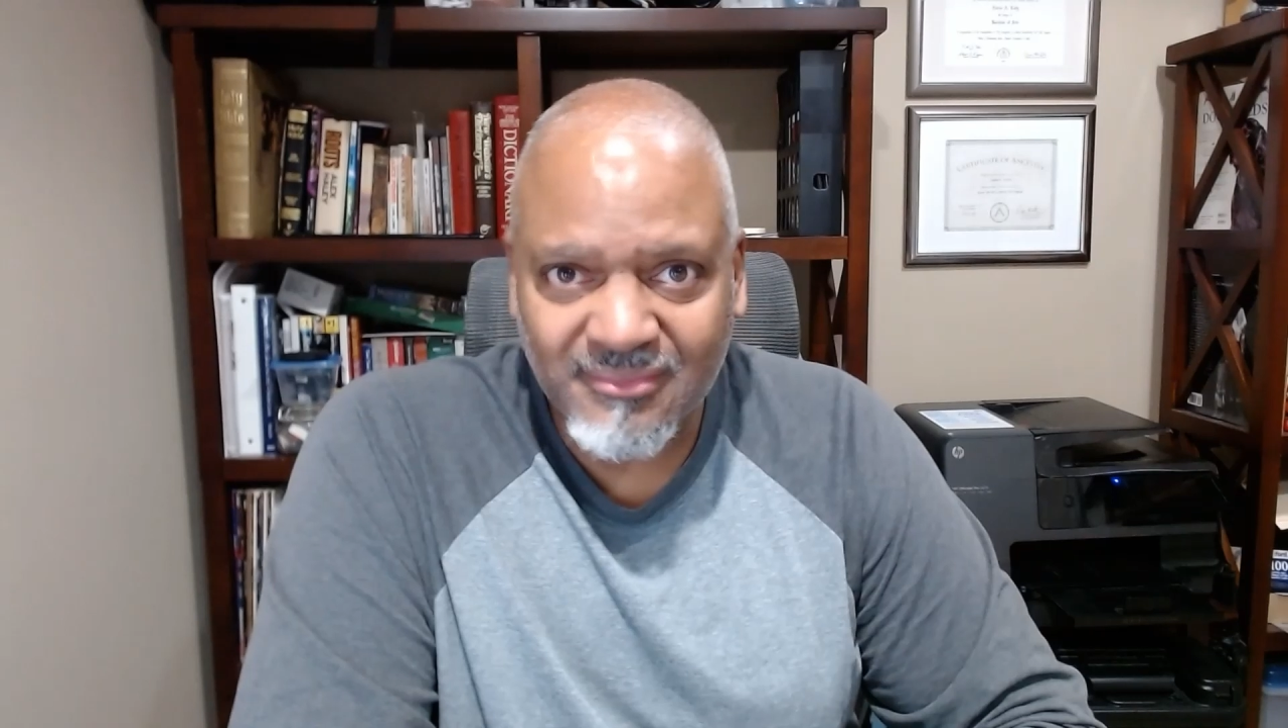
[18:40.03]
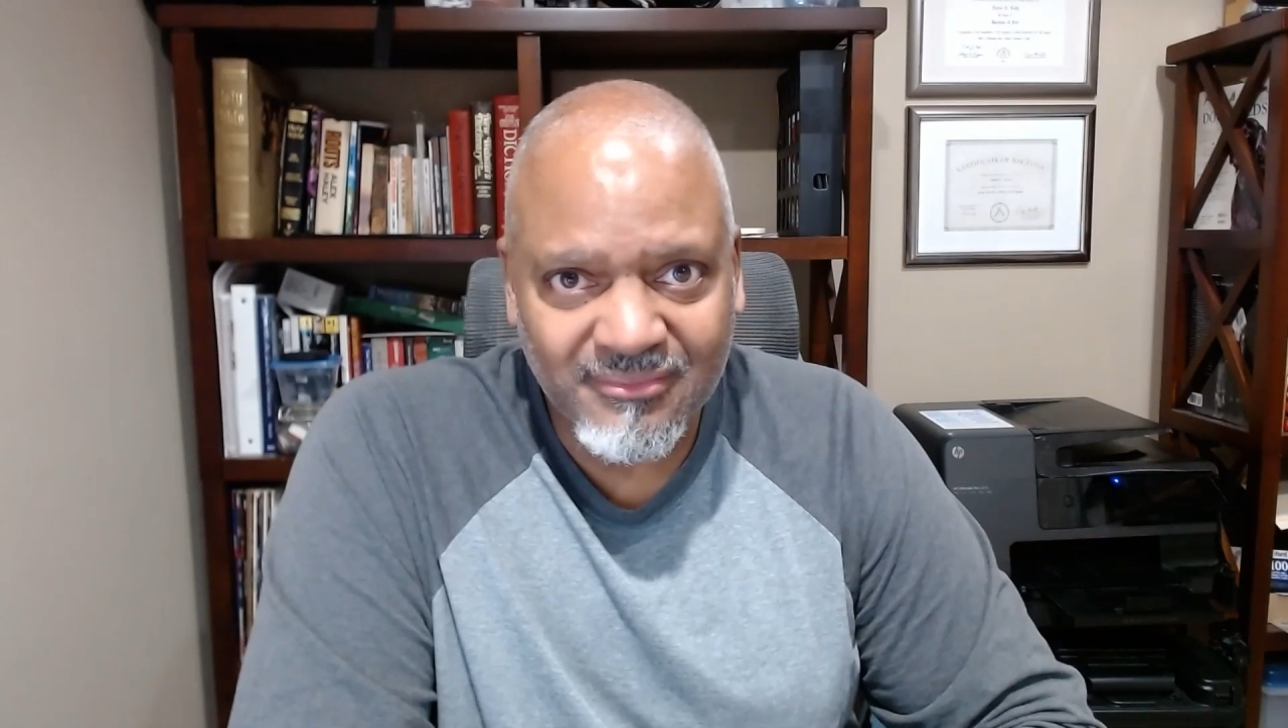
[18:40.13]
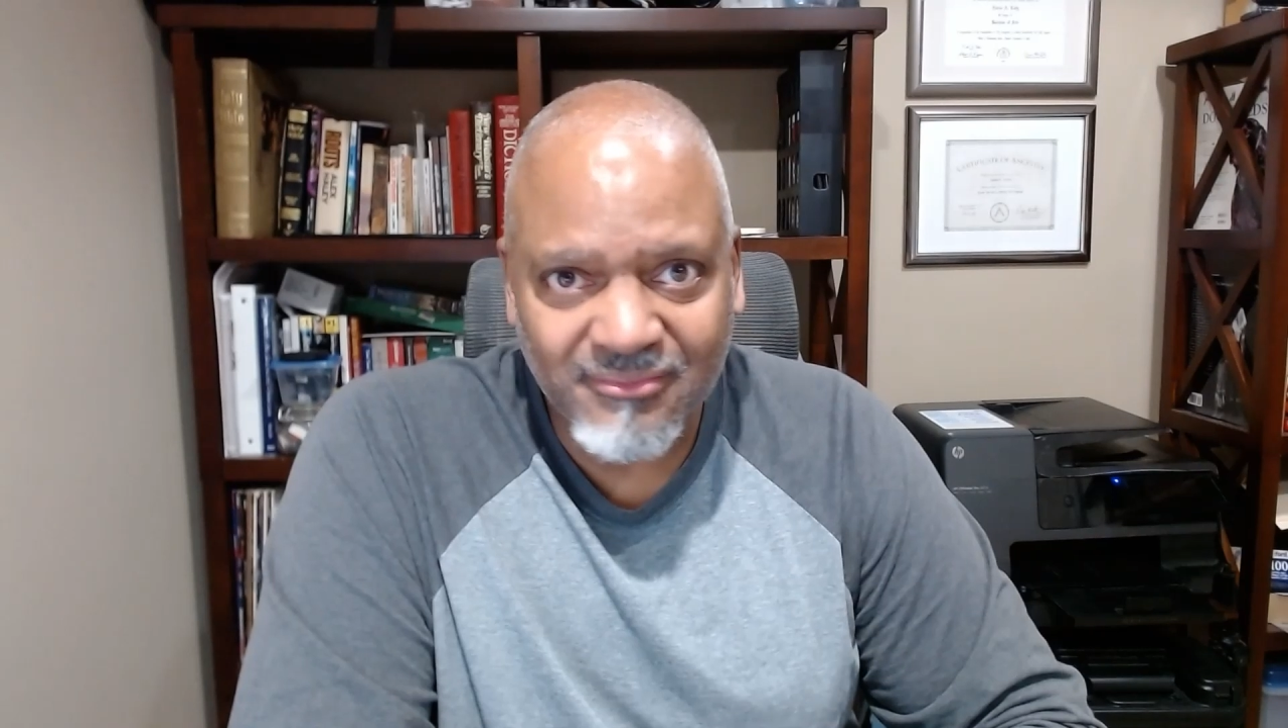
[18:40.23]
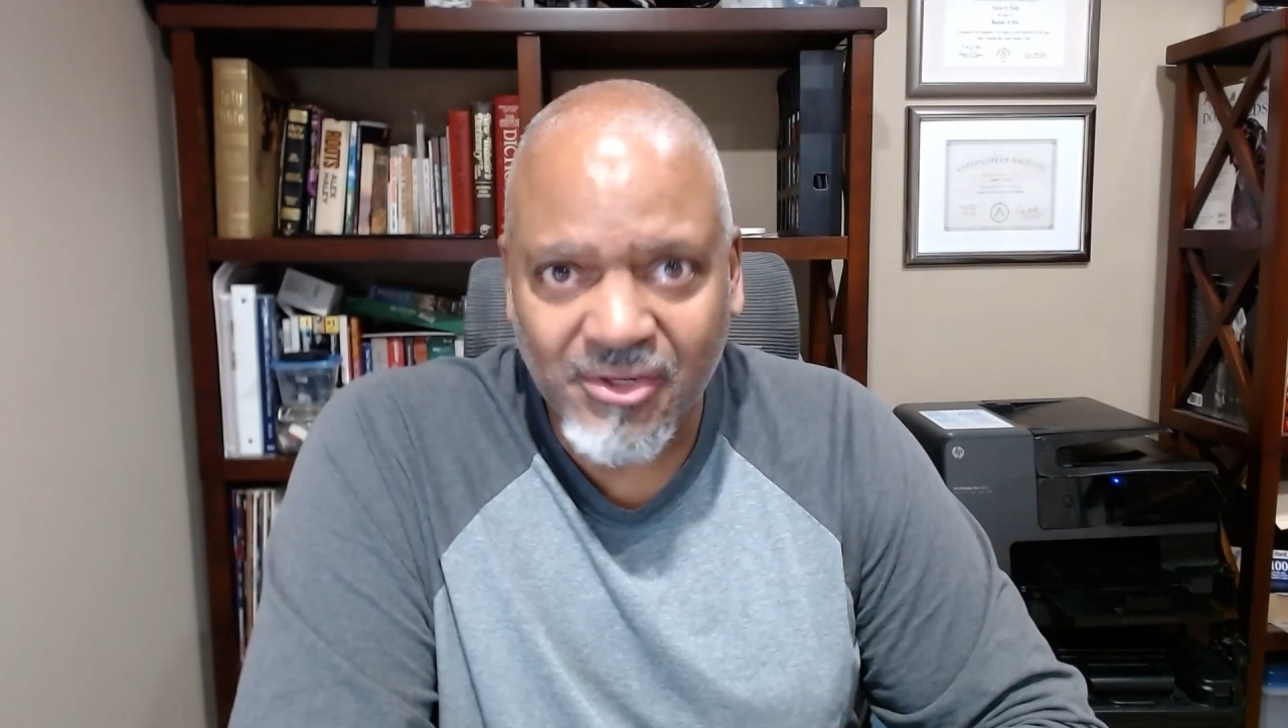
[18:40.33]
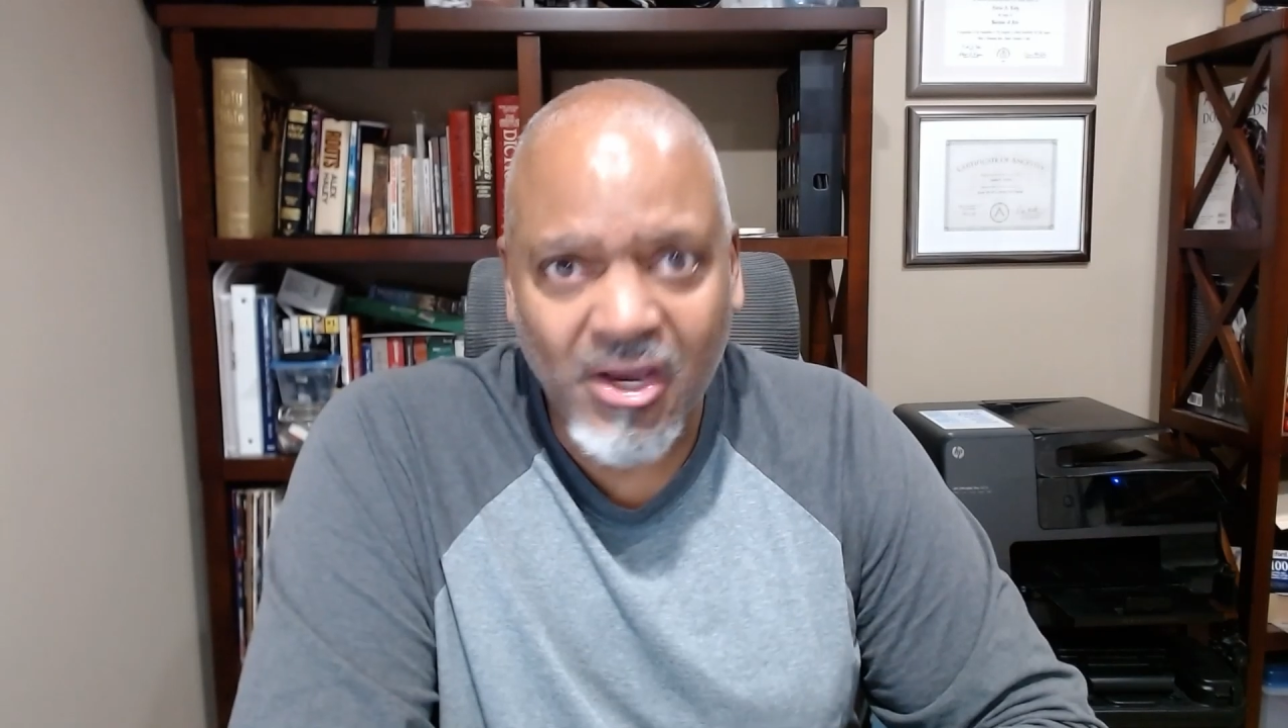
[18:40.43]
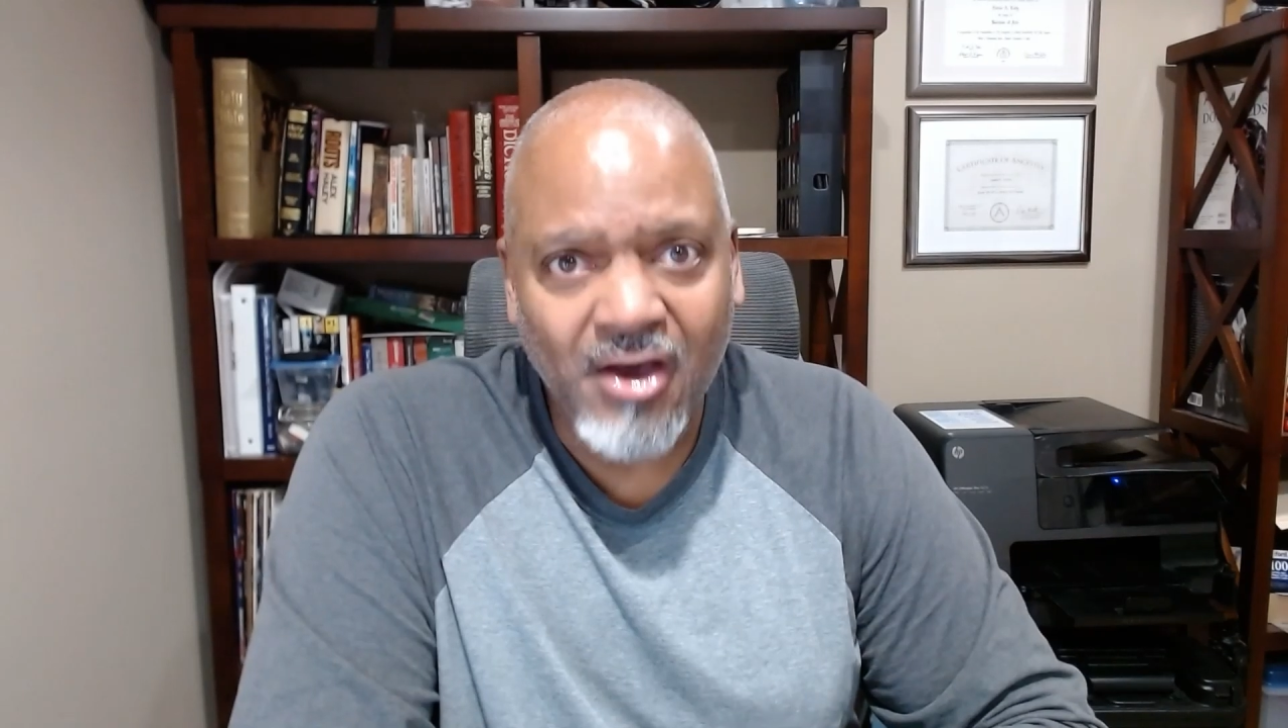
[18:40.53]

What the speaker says: we all